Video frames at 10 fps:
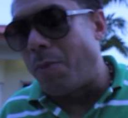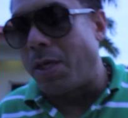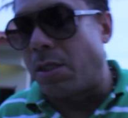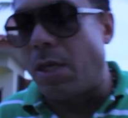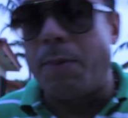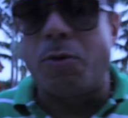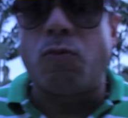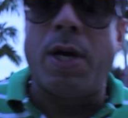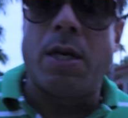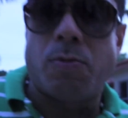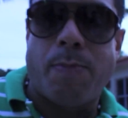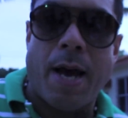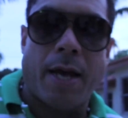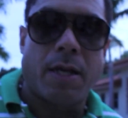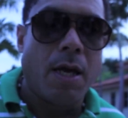mixtape, The Real is
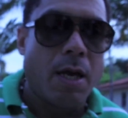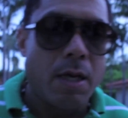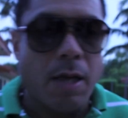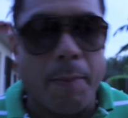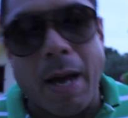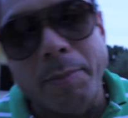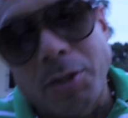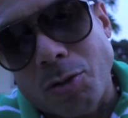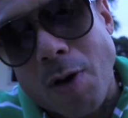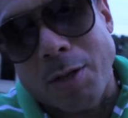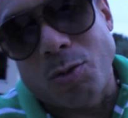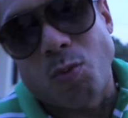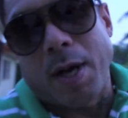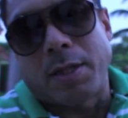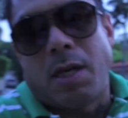back. I mean, I'm just trying to
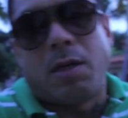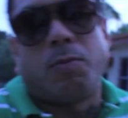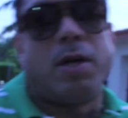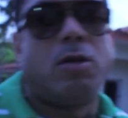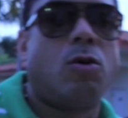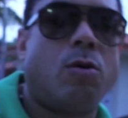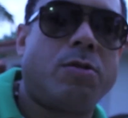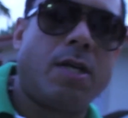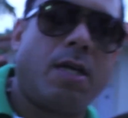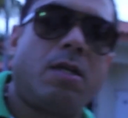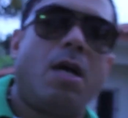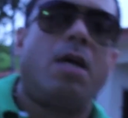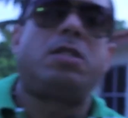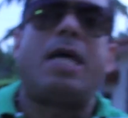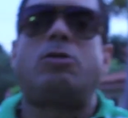do my thing, man, you know what I'm saying?
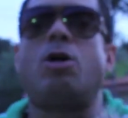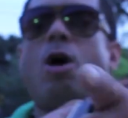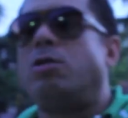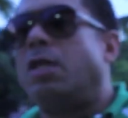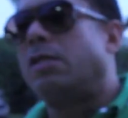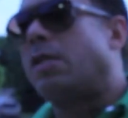Shout out to all the niggas